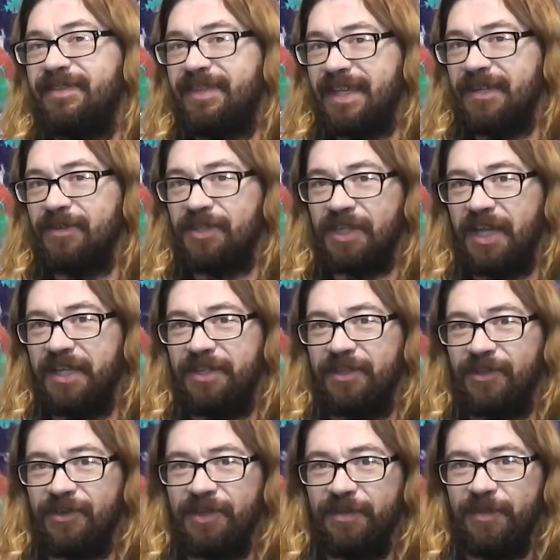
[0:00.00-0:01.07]
downside to
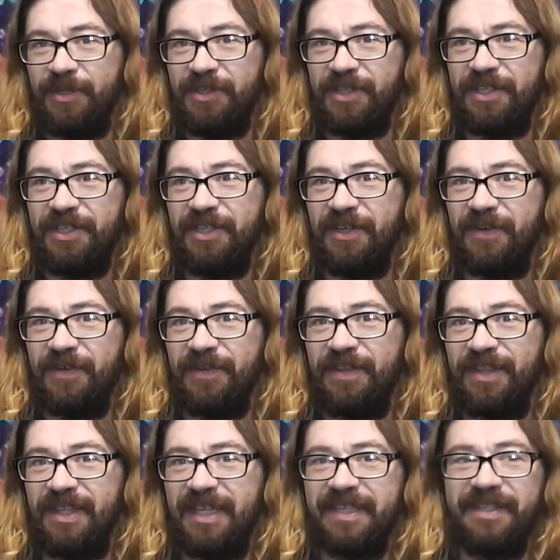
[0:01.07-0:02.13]
learning music, too?
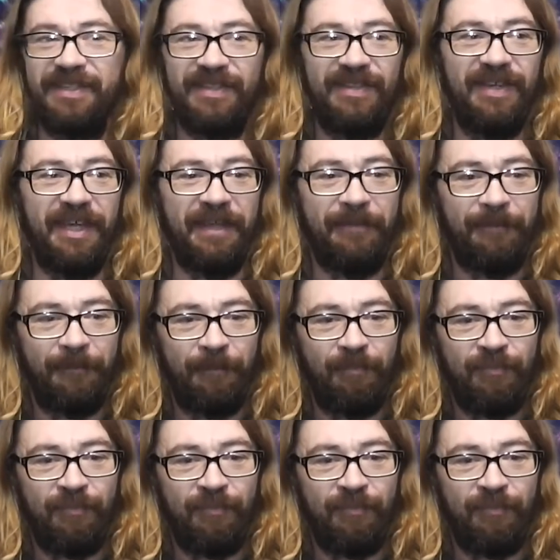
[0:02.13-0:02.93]
That's the thing.